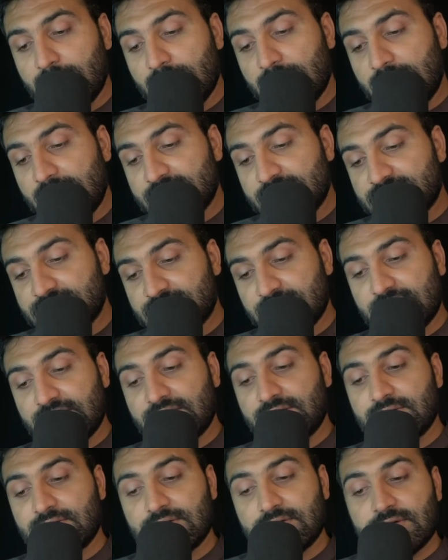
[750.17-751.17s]
in string.
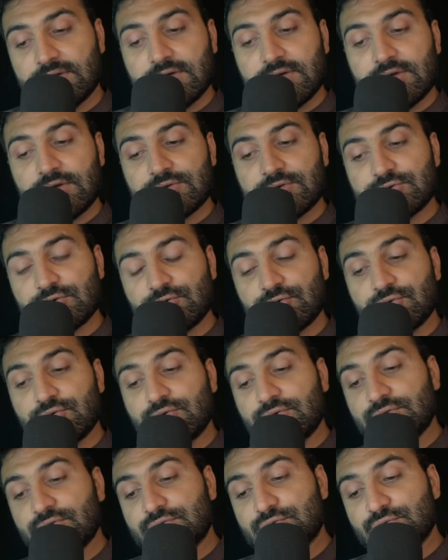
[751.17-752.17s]
So
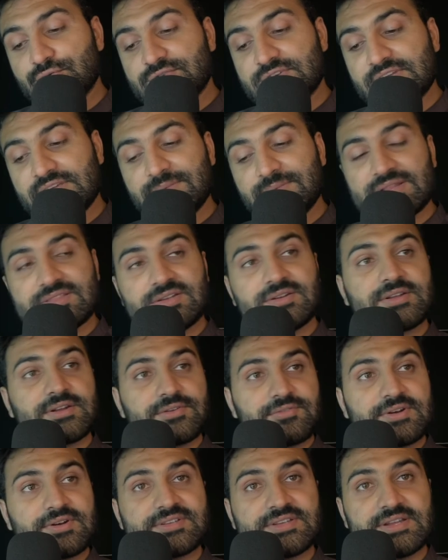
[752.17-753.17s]
toString method
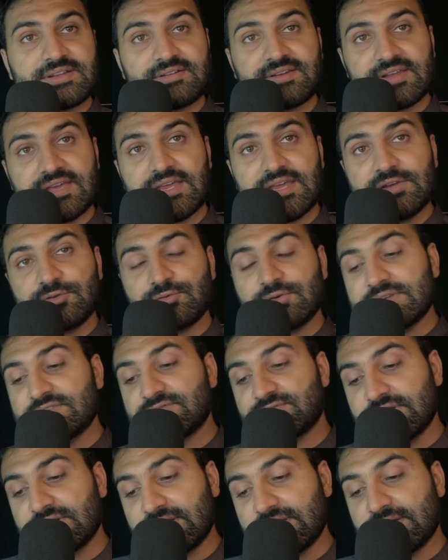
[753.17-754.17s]
converts an array into a
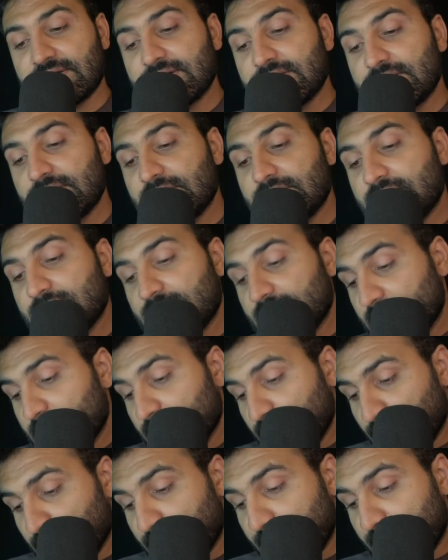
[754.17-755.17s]
string.
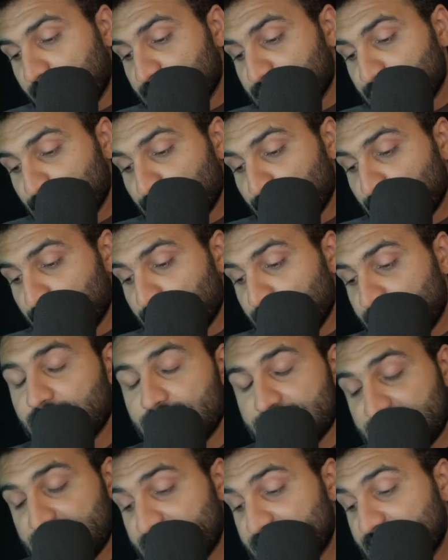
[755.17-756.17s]
Okay, so
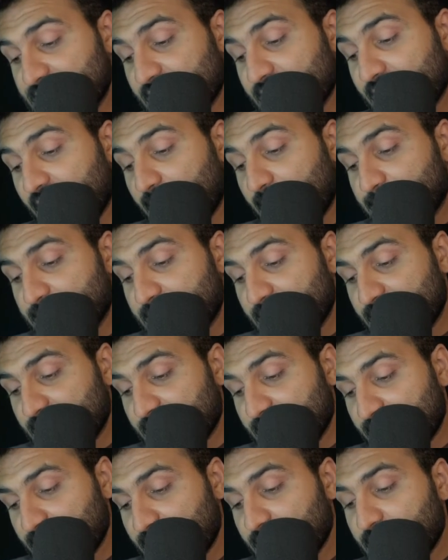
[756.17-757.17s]
this is an empty
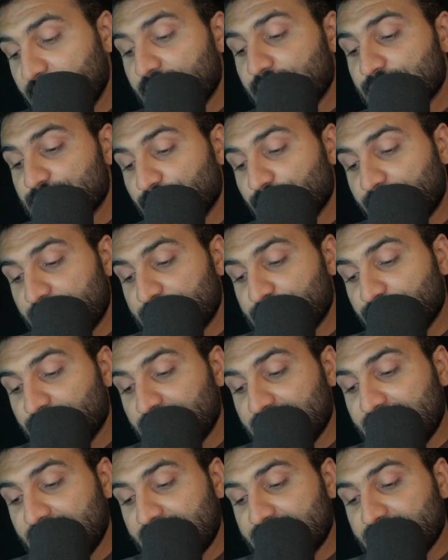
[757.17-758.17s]
array. So what you
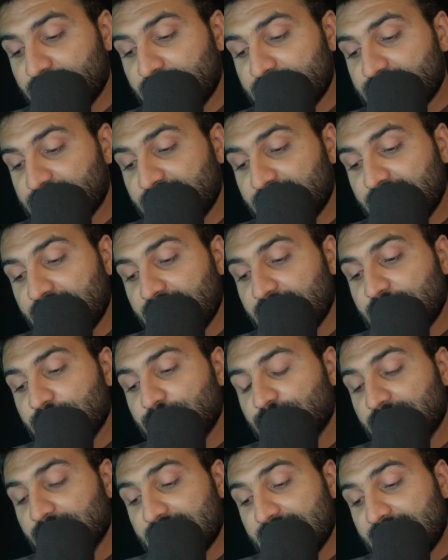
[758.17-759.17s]
will get eventually?
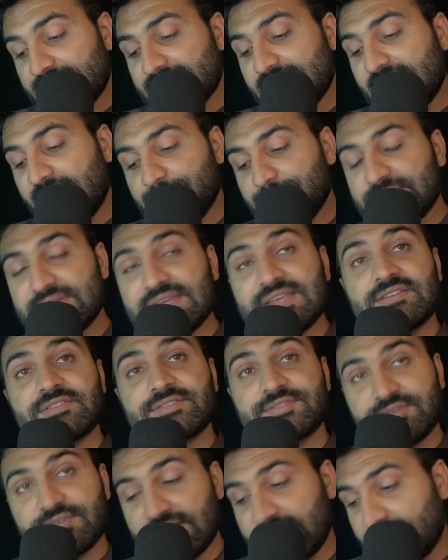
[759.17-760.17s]
You will get empty
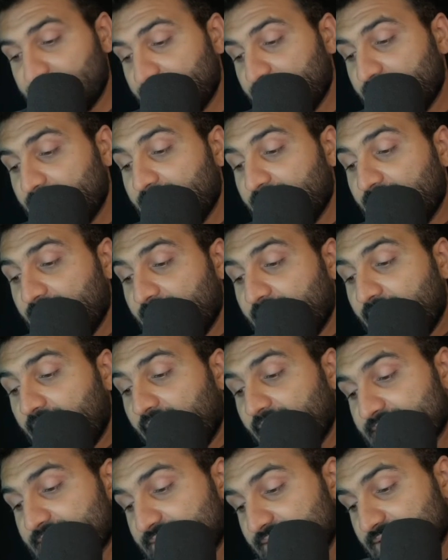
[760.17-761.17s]
string,
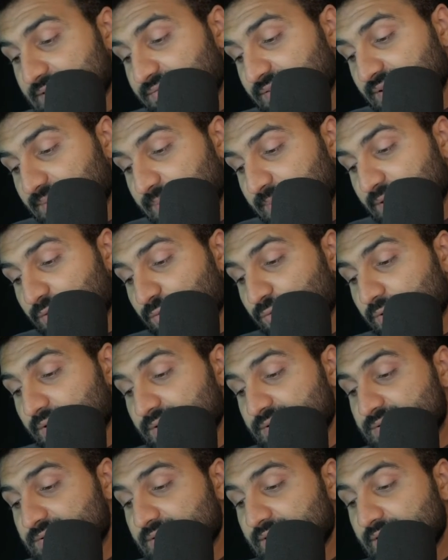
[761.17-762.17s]
and this will be
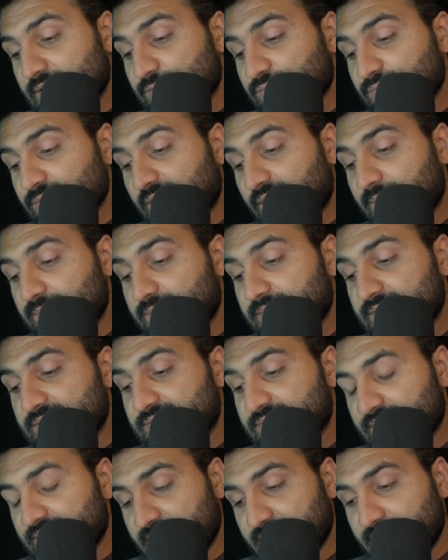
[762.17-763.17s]
coerced into empty
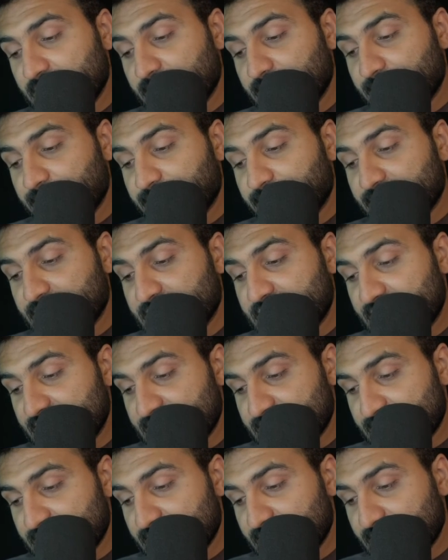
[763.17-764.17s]
string,
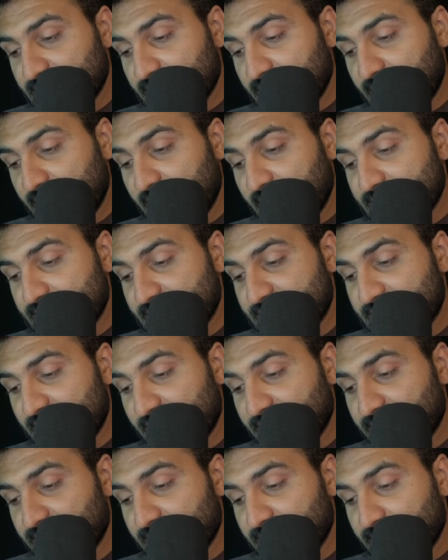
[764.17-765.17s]
this at this
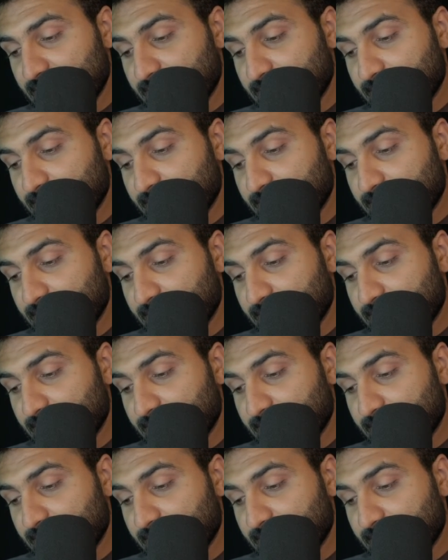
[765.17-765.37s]
level,